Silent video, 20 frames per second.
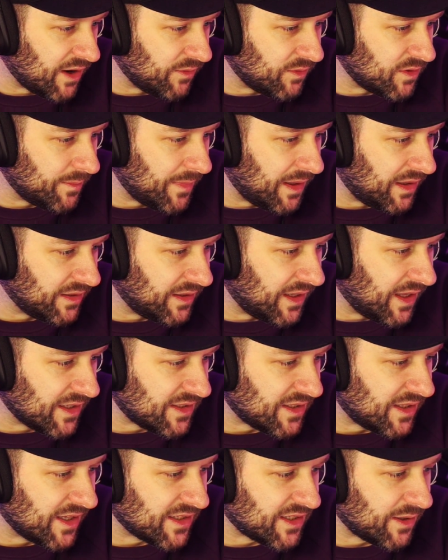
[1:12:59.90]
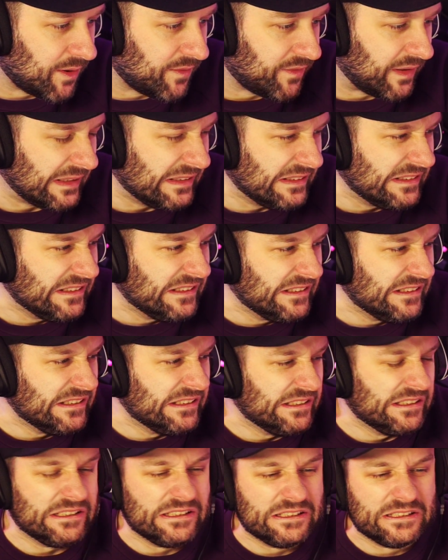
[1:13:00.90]
with the melting Nazi, and that's how I felt.
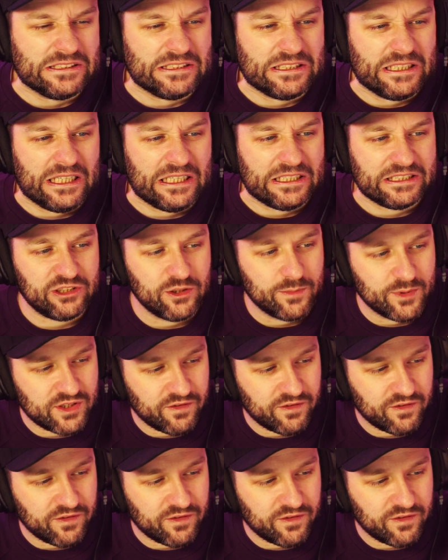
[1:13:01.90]
Too much